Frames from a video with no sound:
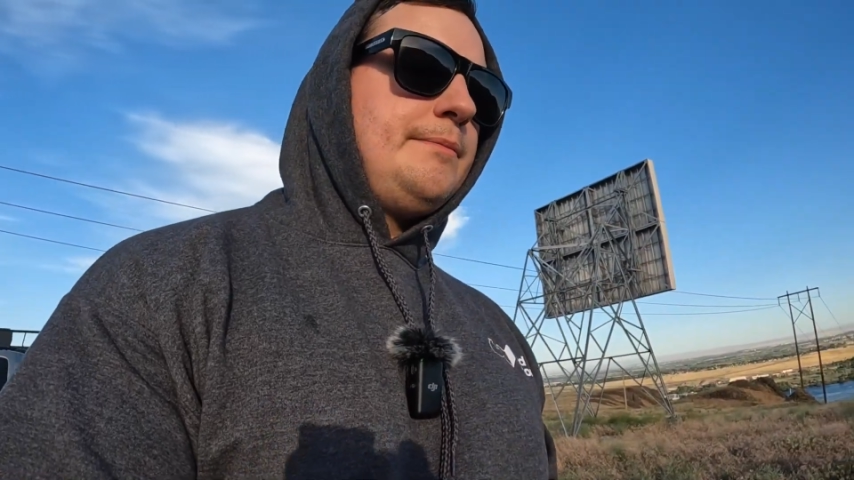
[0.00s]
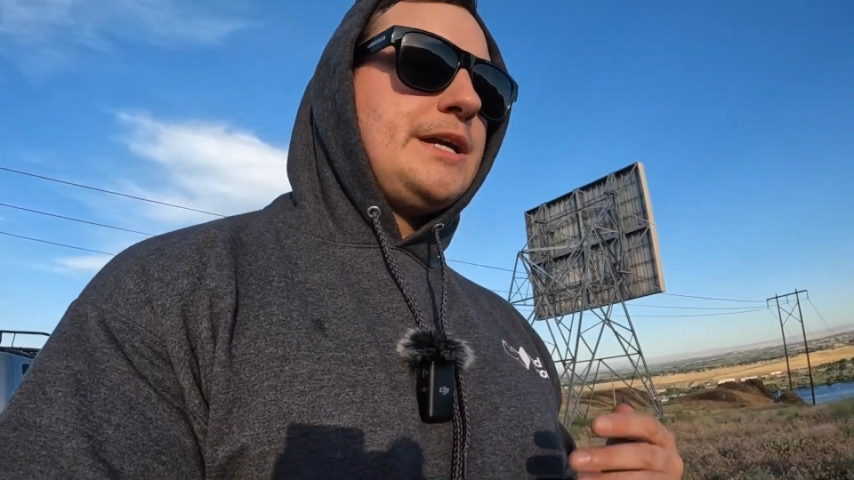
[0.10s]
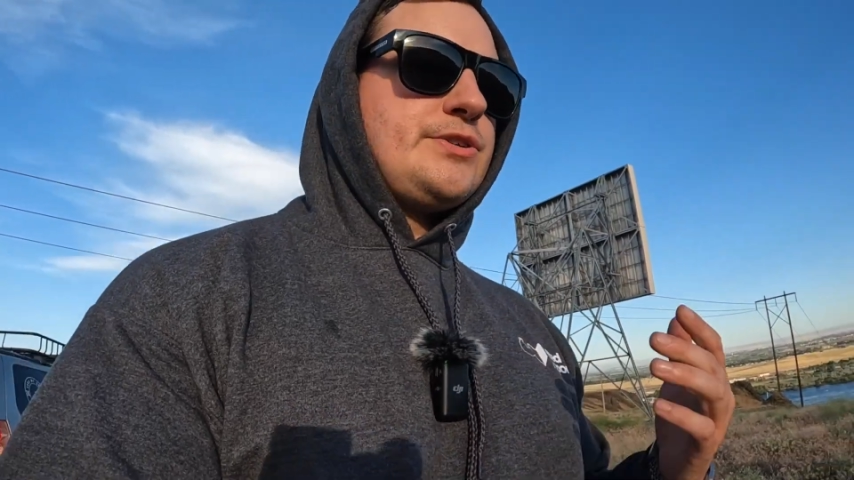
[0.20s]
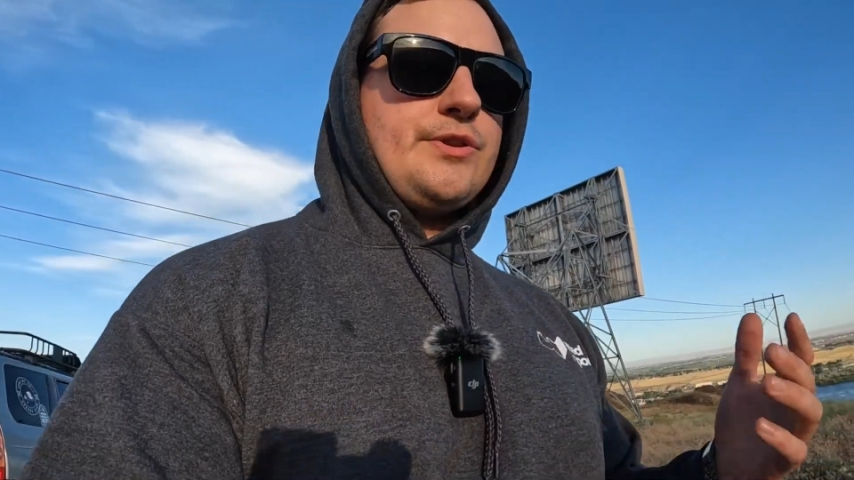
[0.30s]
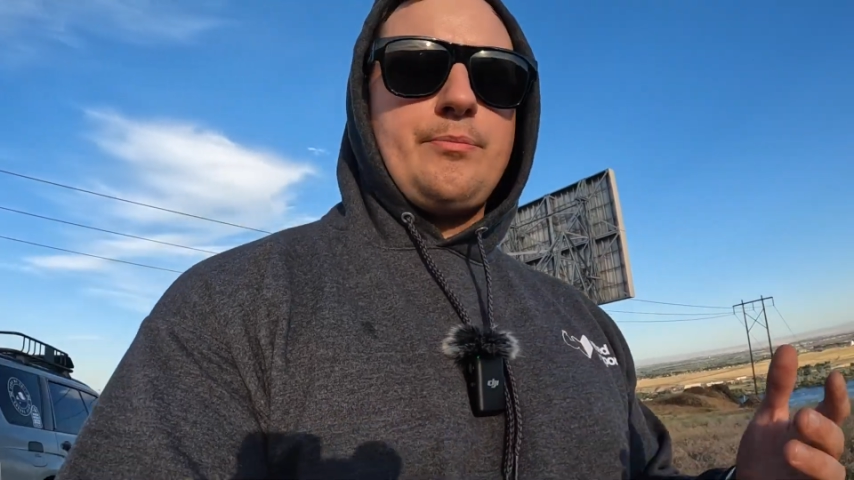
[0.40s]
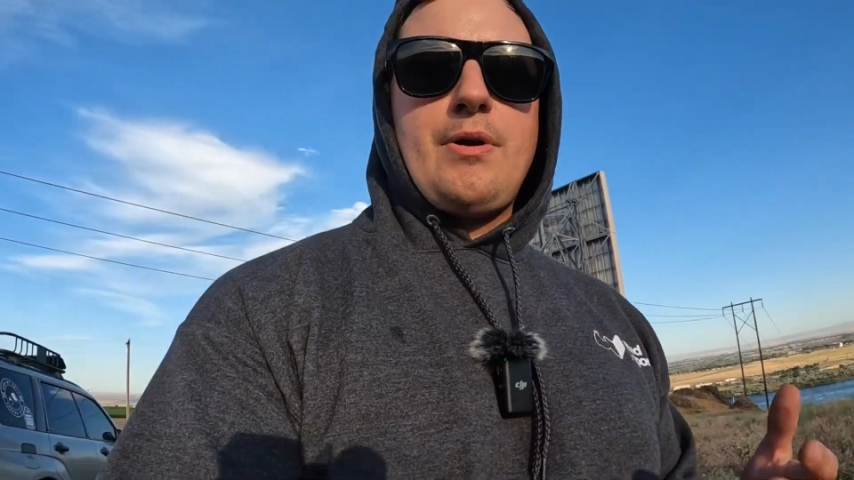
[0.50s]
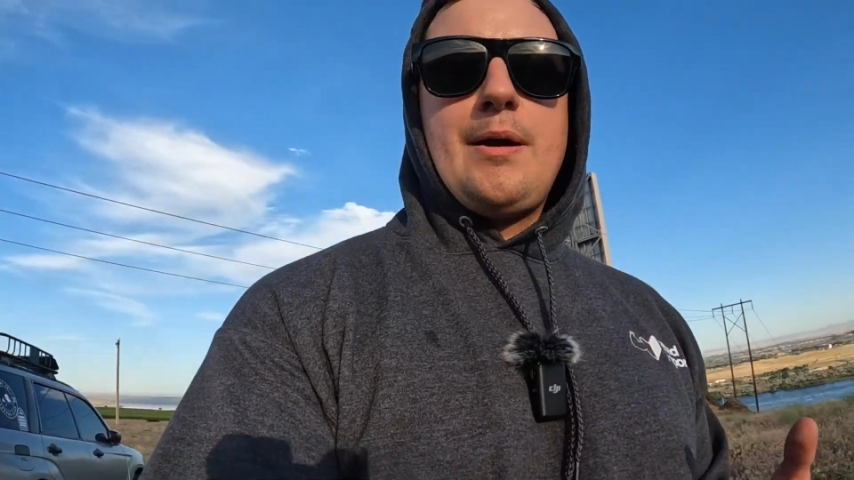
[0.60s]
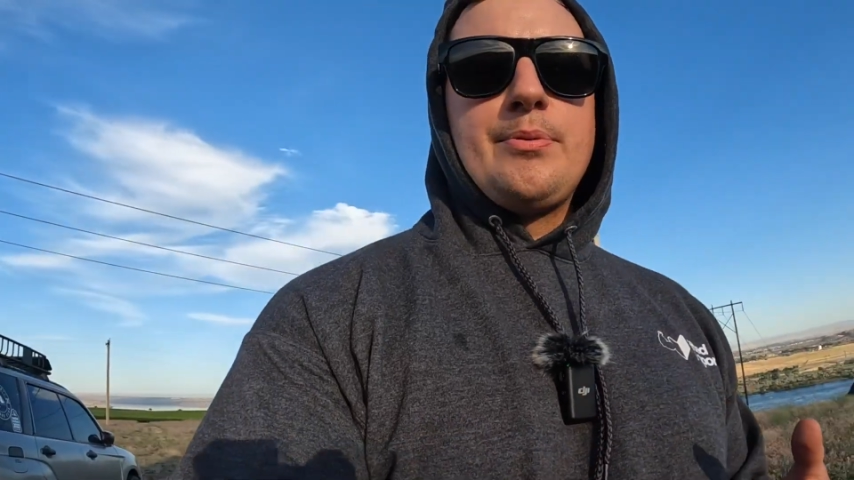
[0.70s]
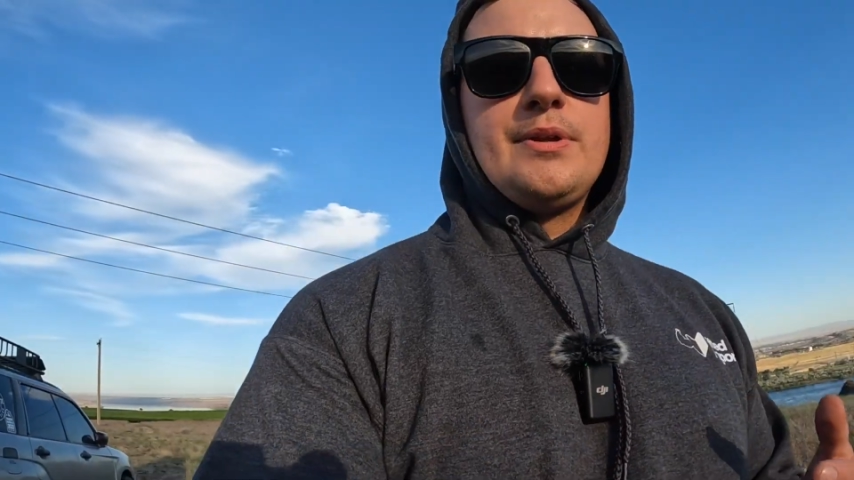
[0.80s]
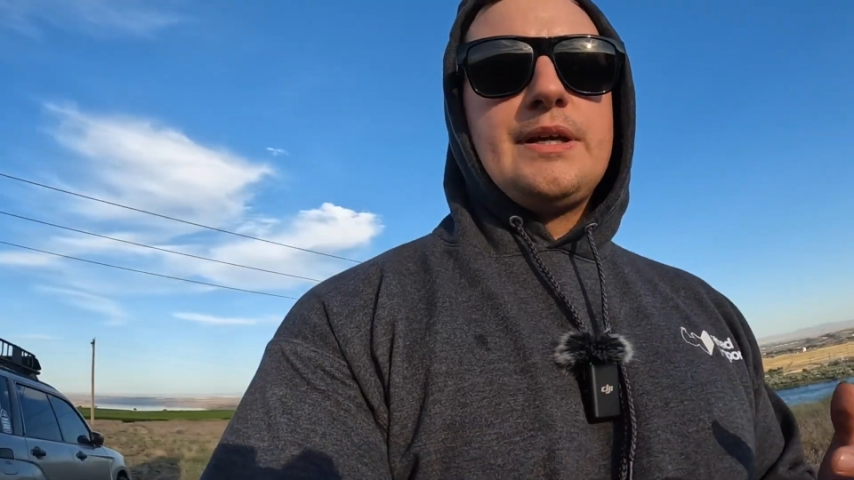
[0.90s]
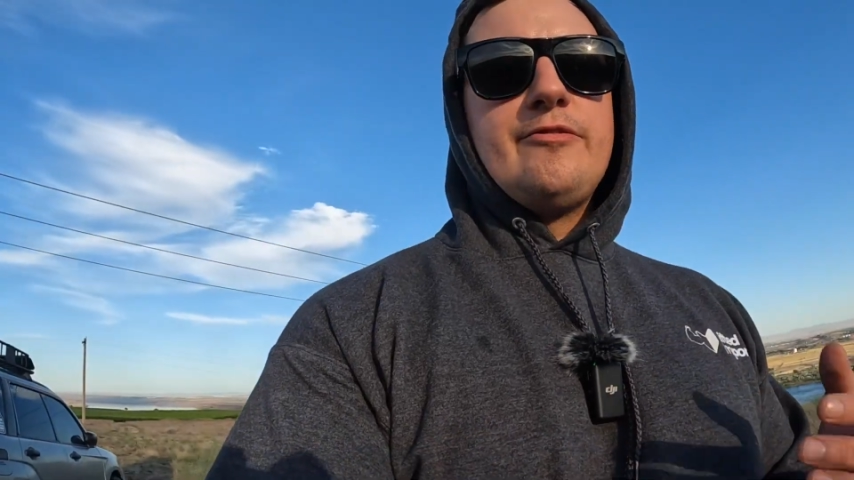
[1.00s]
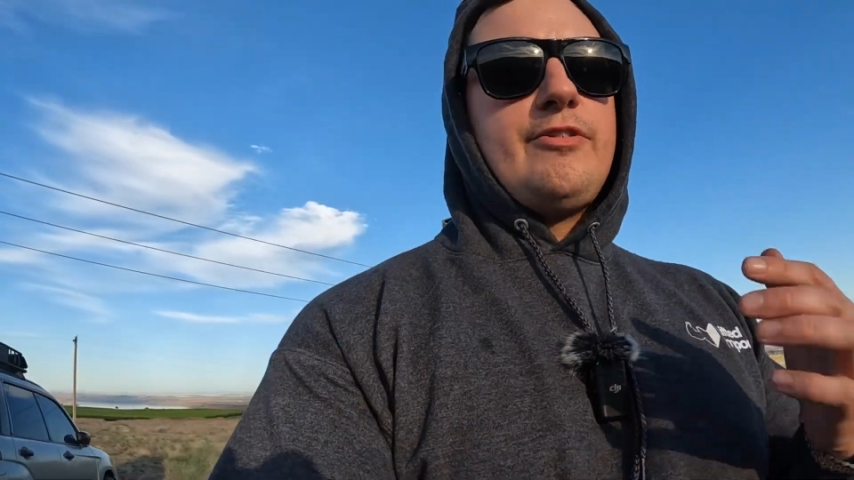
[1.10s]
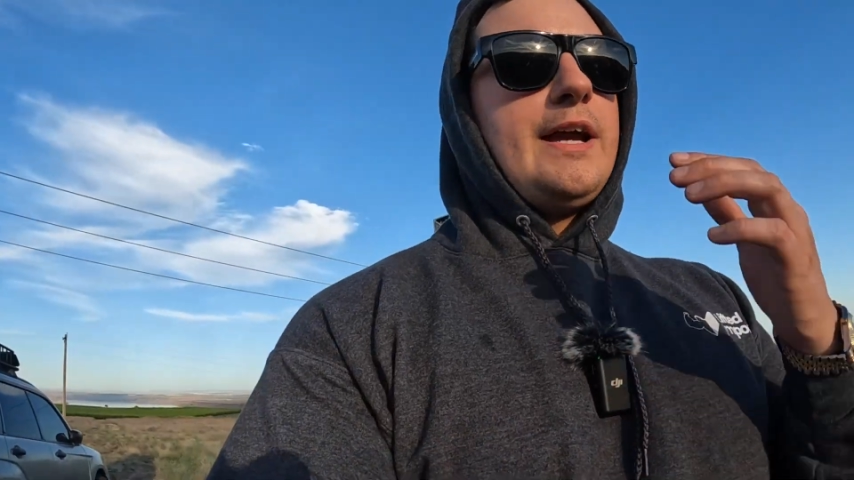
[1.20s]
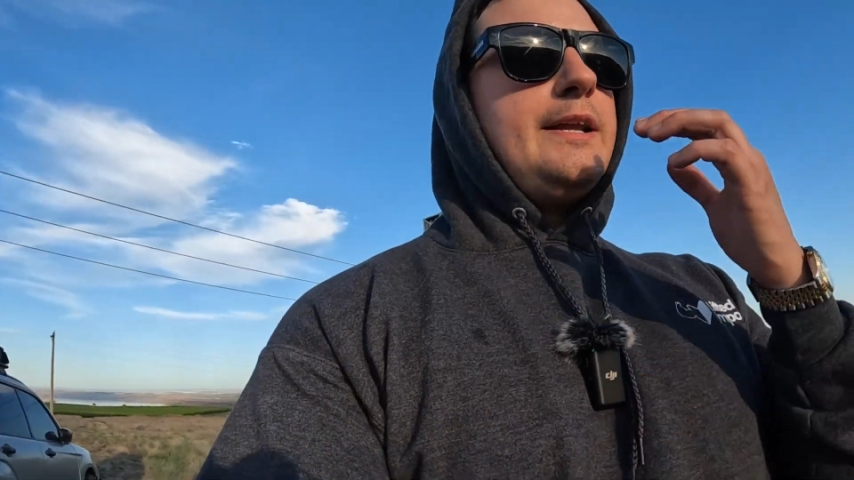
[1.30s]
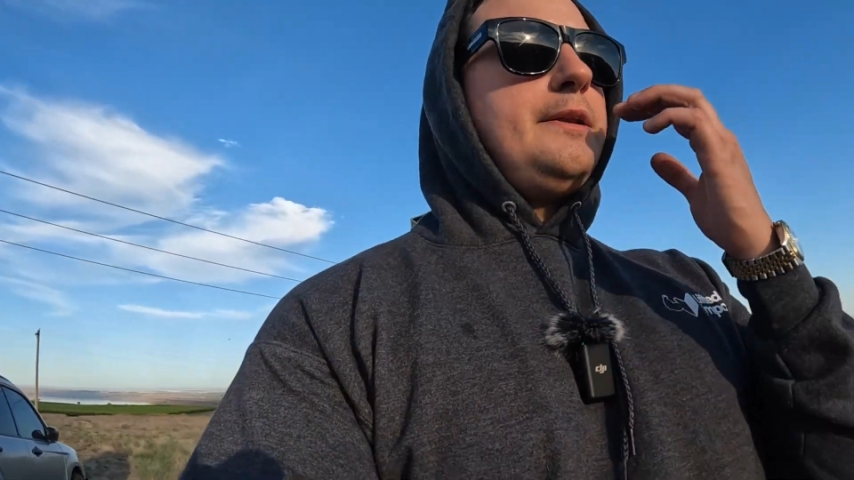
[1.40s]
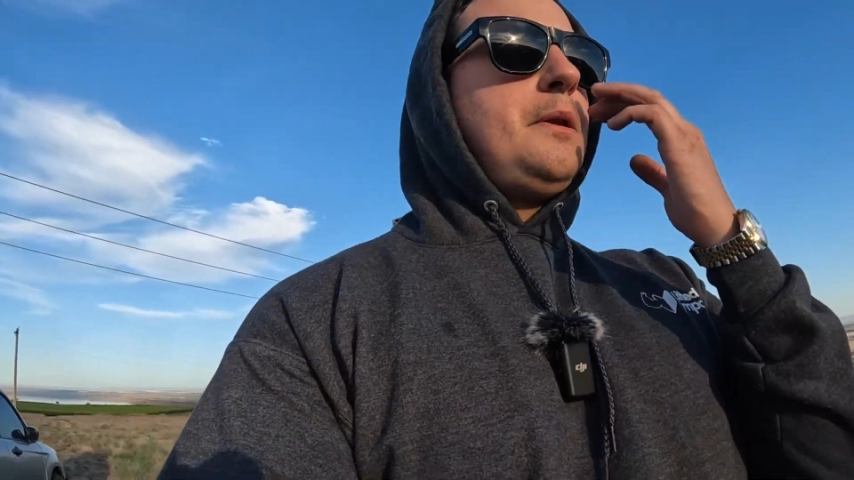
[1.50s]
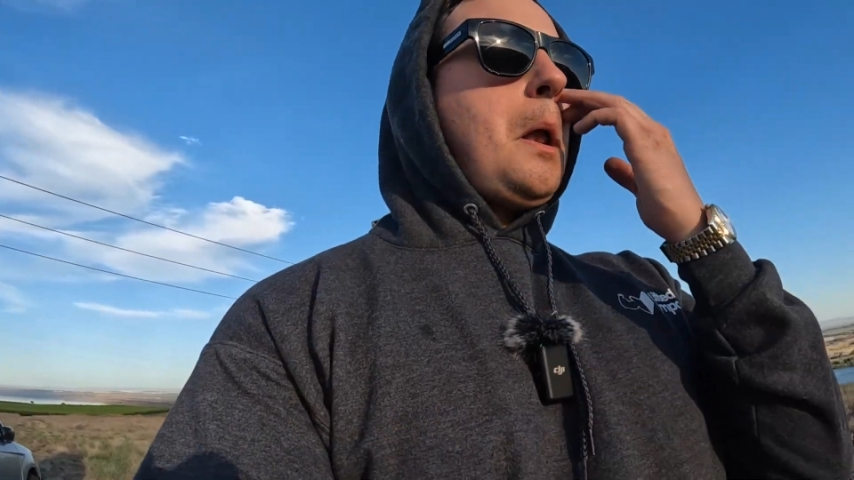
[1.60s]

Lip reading: Make sure they're properly inflated.